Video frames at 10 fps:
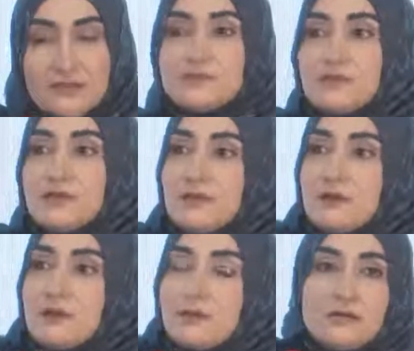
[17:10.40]
Al-Qahtani.
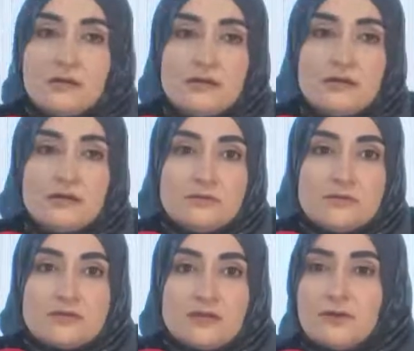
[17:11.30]
In the name of
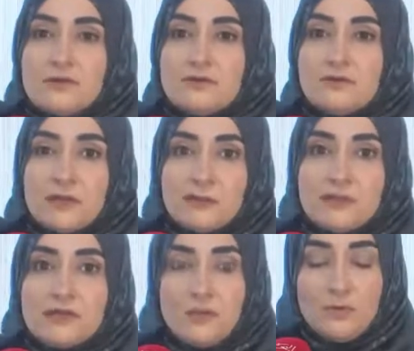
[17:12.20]
God, most gracious,
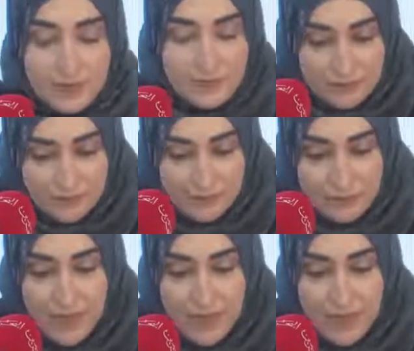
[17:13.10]
most merciful,